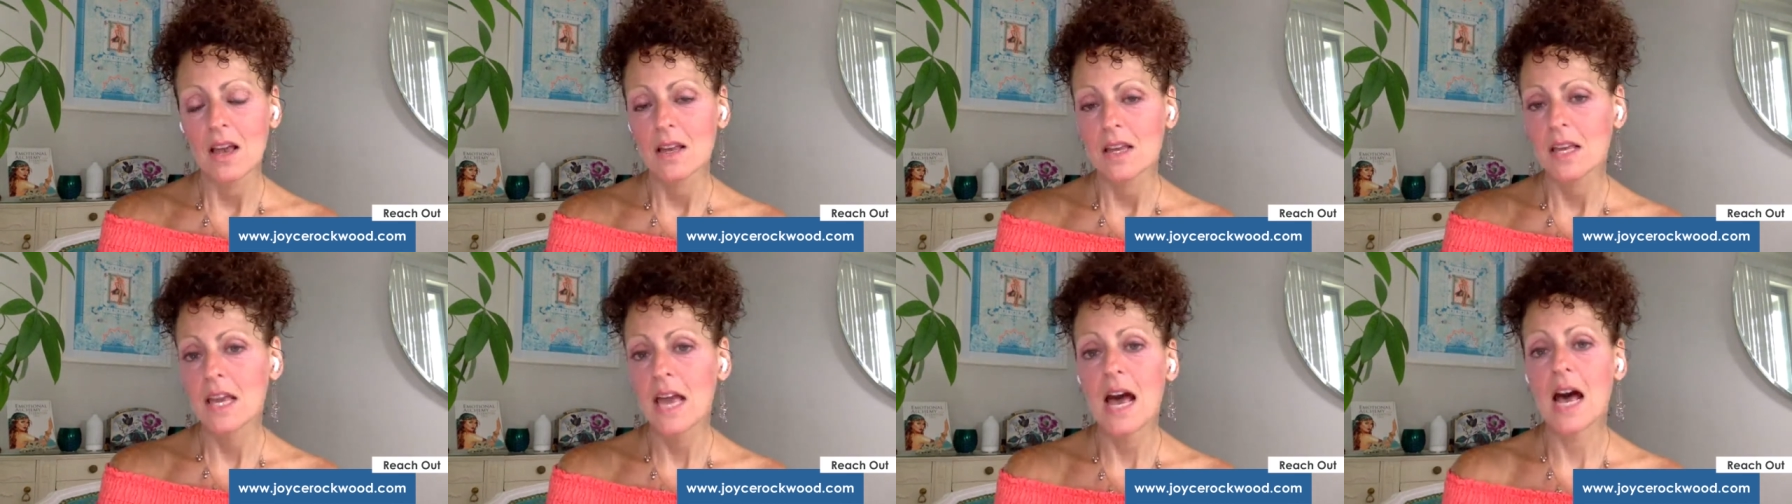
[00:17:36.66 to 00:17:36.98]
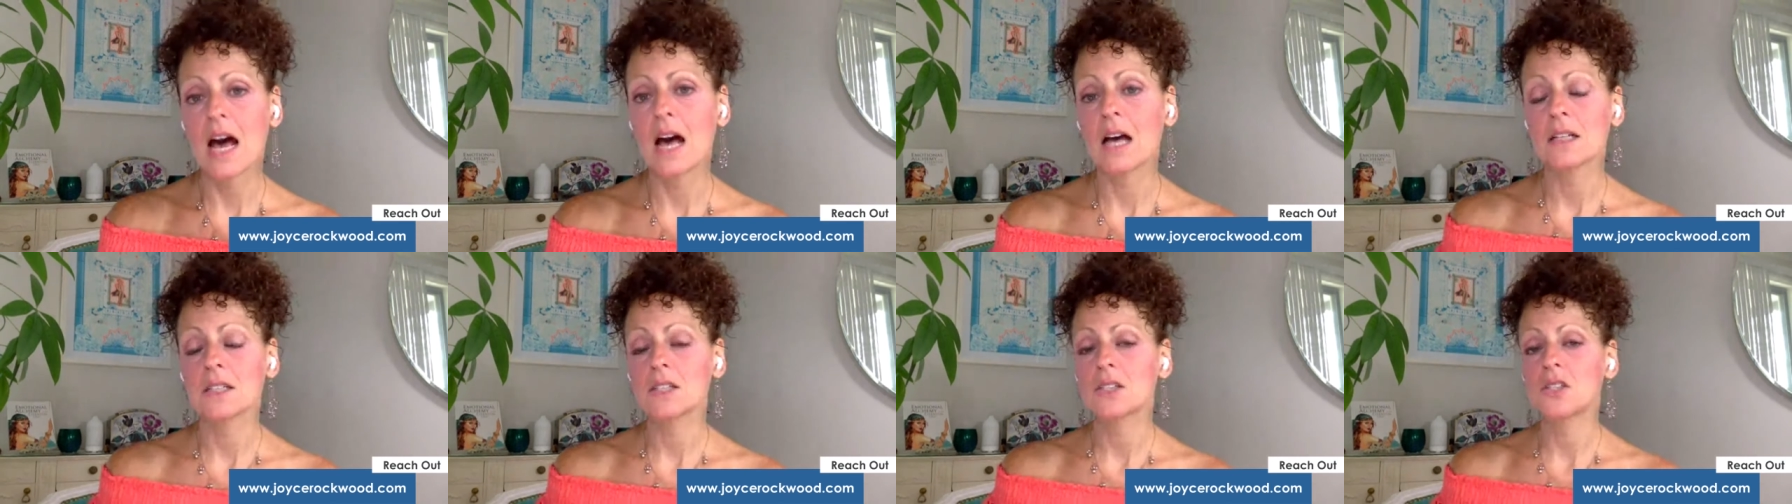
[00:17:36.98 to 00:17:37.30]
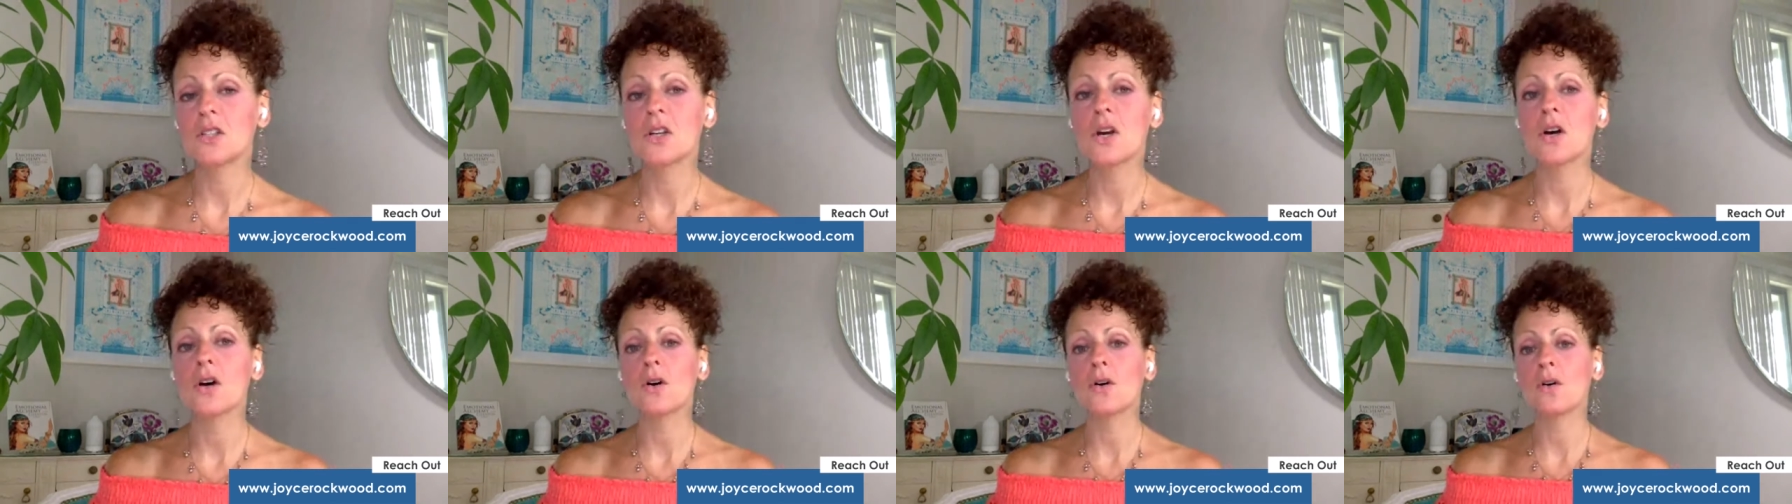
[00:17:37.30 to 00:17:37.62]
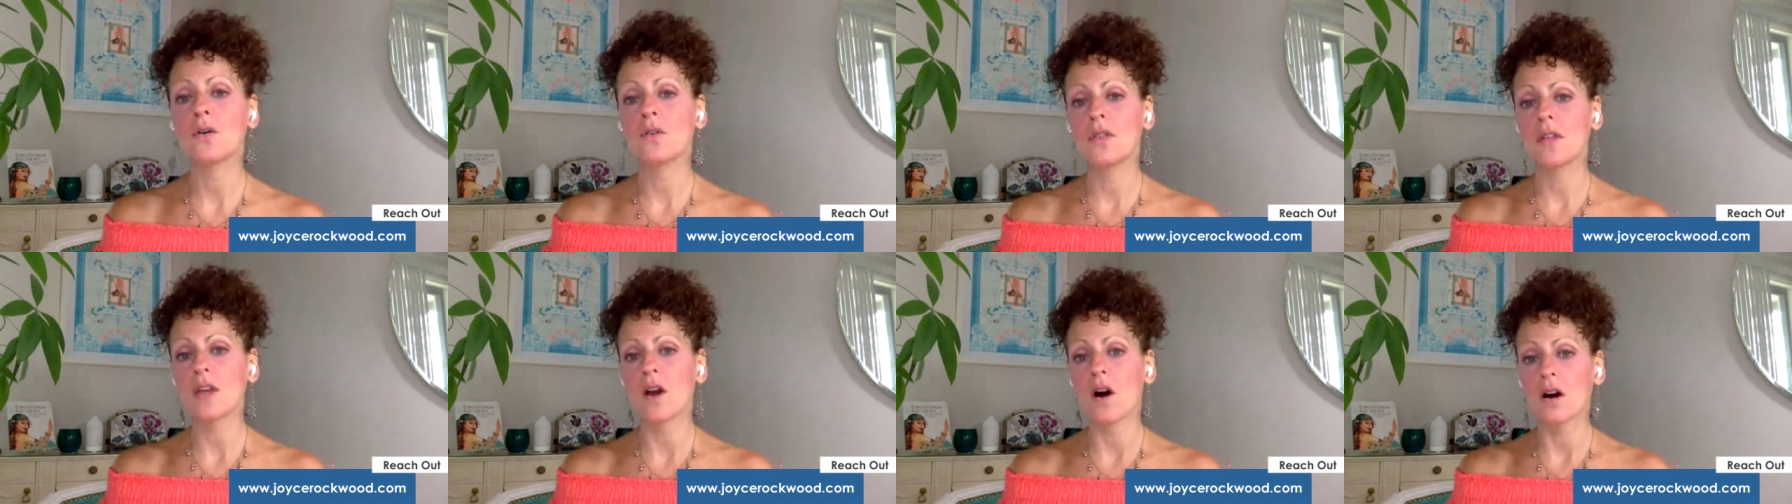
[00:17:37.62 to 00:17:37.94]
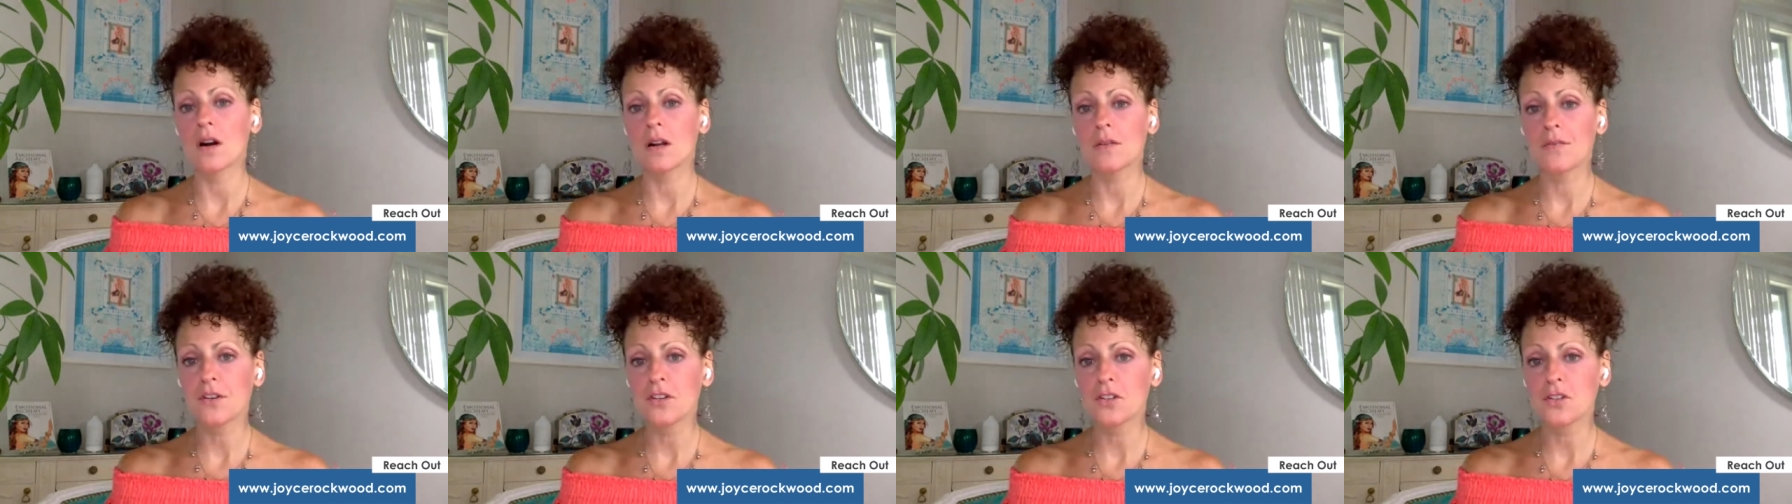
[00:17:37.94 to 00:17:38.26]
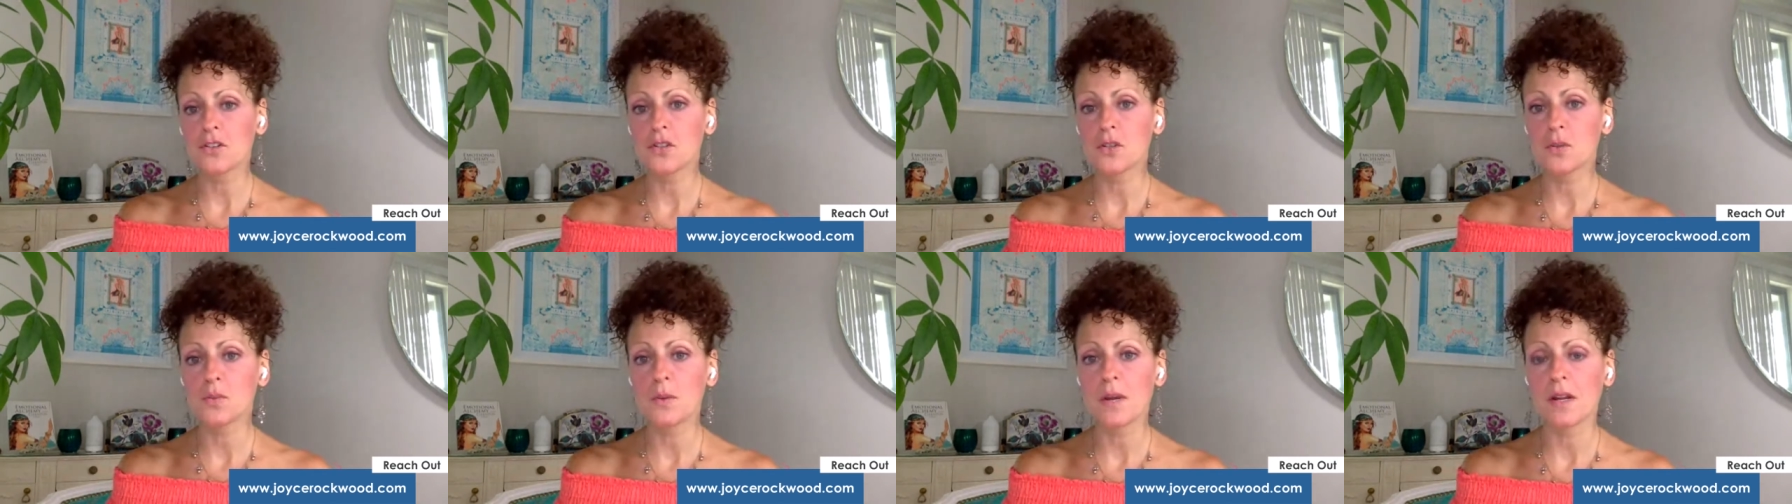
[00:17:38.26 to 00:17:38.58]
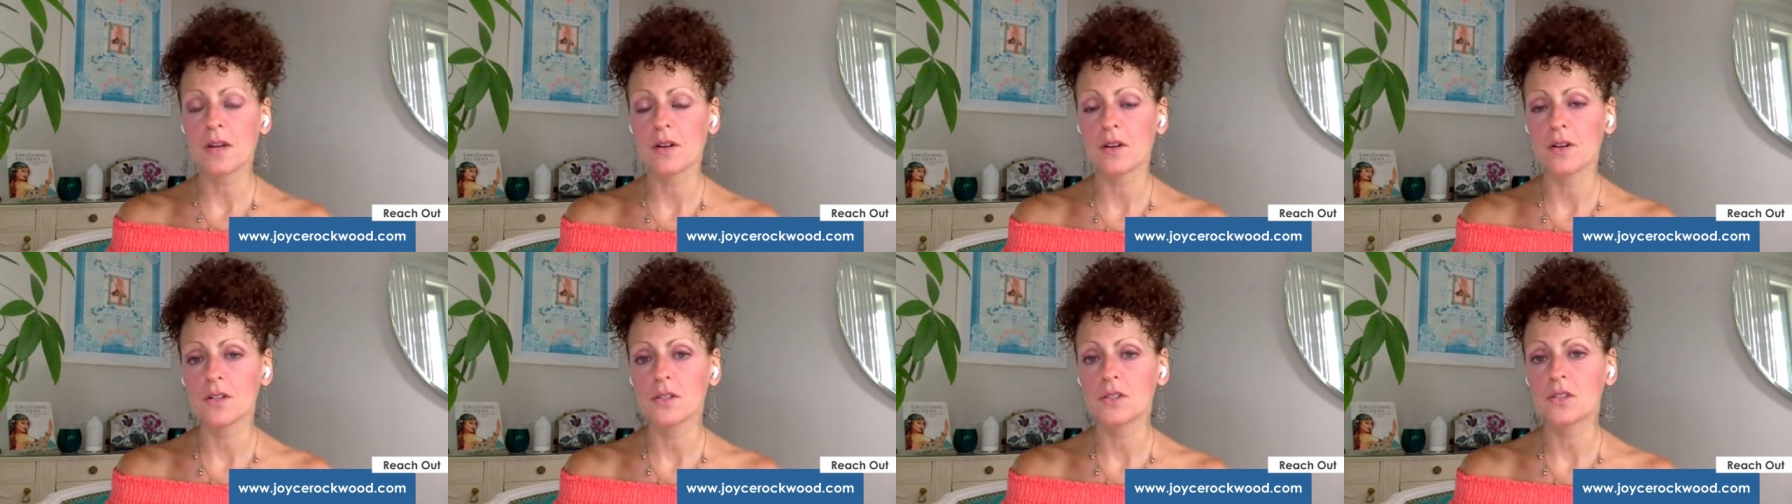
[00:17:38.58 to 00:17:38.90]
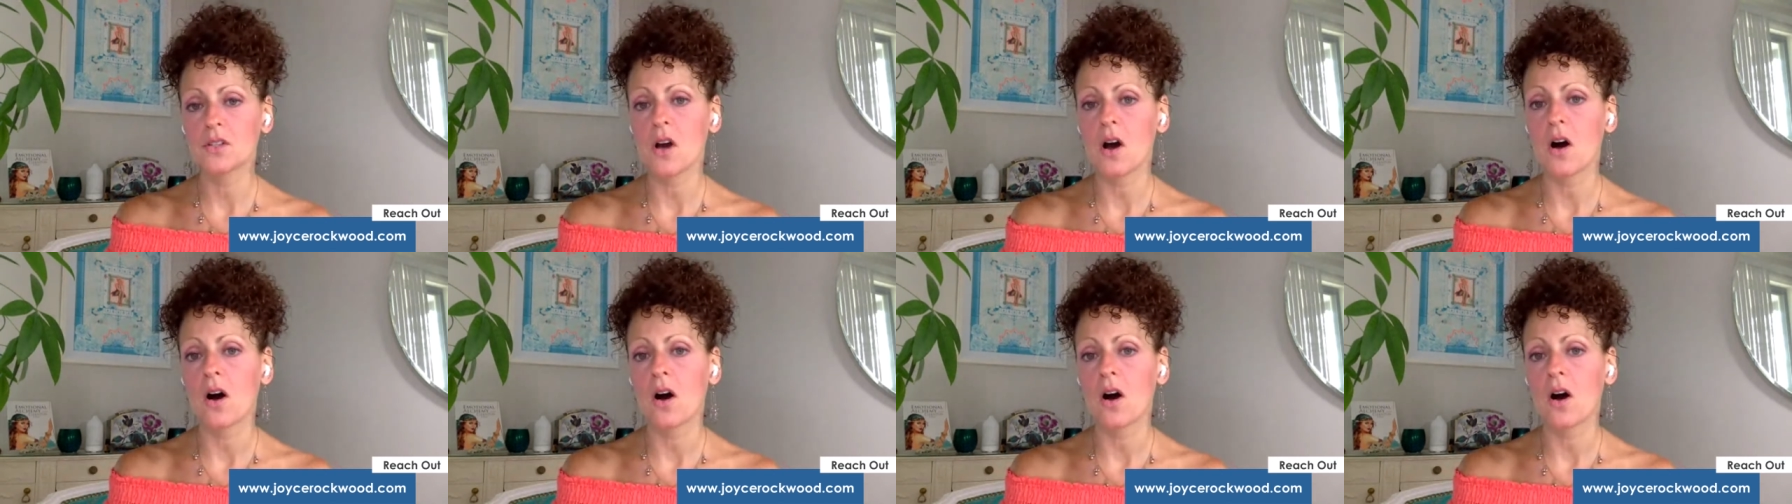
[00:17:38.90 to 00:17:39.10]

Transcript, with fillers: Yeah, so the artificial sweeteners